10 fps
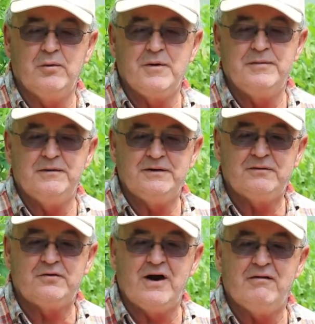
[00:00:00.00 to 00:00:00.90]
we'll be
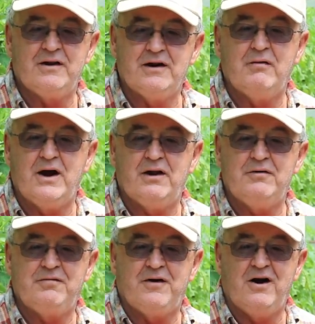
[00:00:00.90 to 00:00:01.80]
traveling around
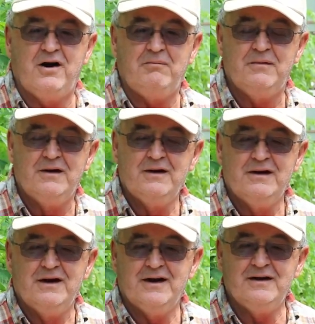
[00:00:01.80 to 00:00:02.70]
the farm,
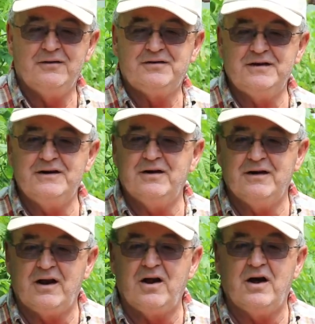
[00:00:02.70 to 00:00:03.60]
and you'll see
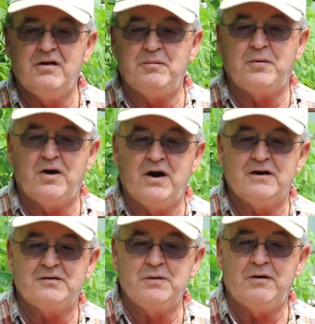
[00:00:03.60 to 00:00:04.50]
a lot of the
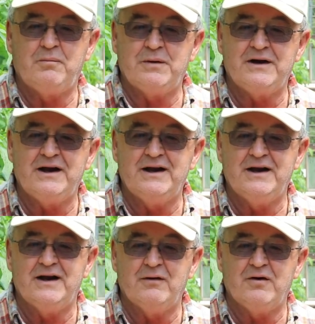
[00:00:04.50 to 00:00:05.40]
products we are
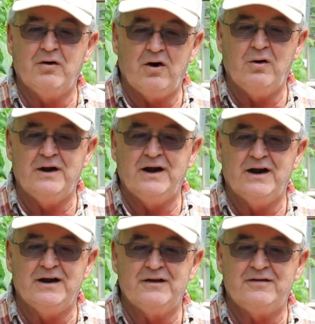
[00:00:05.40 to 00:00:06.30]
picking and growing,
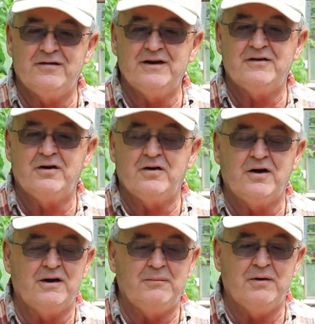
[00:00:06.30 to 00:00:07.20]
and things that are
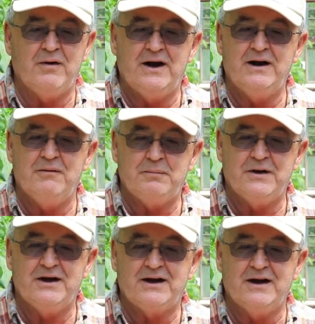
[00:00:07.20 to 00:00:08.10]
going to be ready to
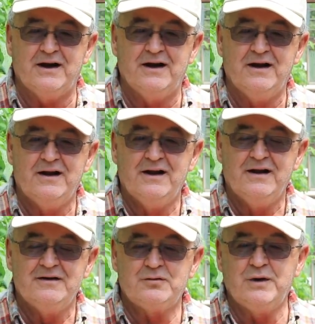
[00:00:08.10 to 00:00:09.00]
pick, and
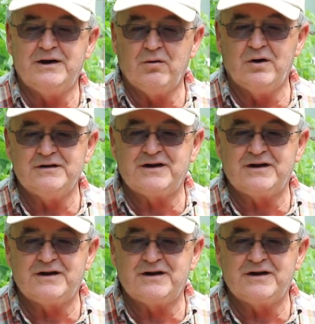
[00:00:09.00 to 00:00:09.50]
sweet corn's